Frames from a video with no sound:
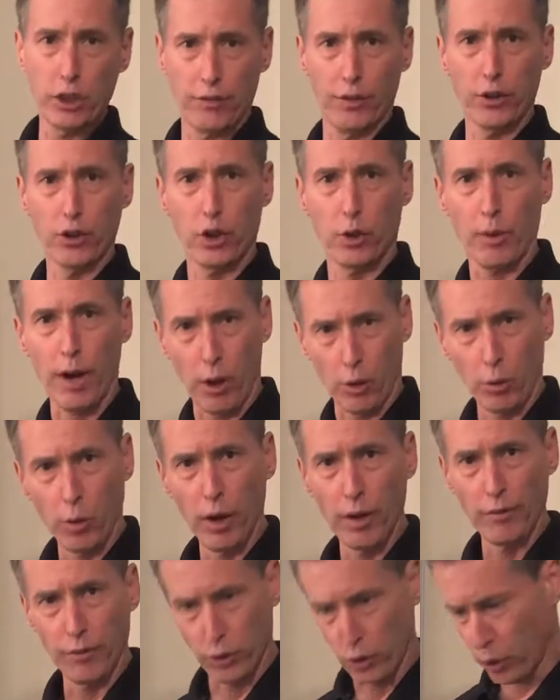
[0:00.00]
spheres around
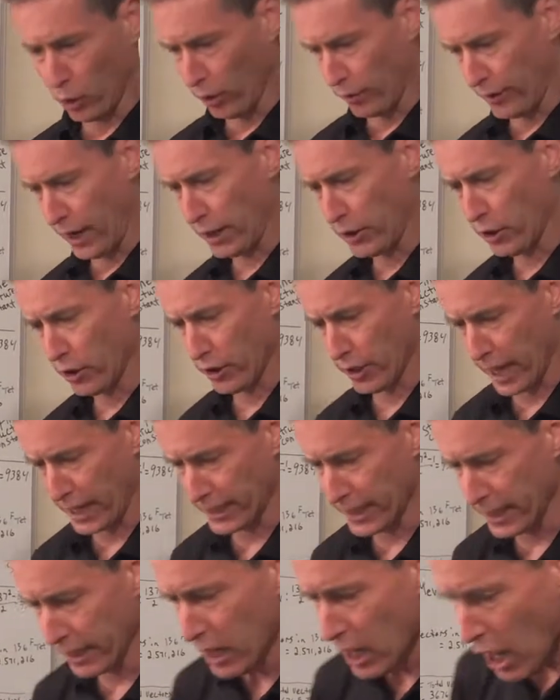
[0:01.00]
1 for a total of
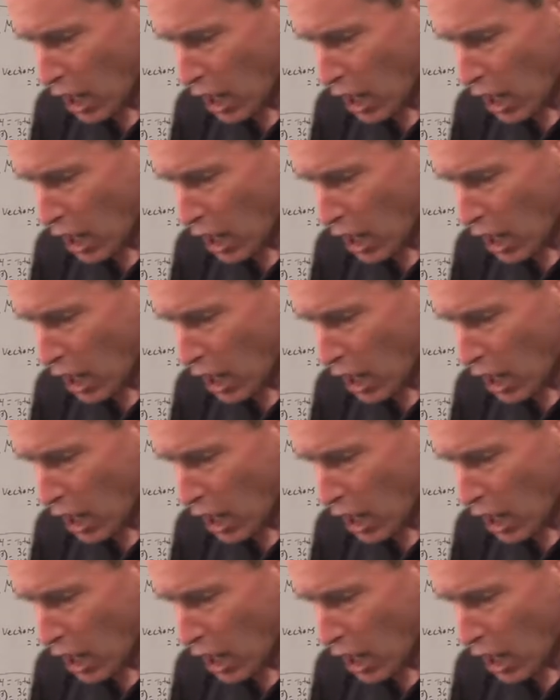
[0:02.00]
919.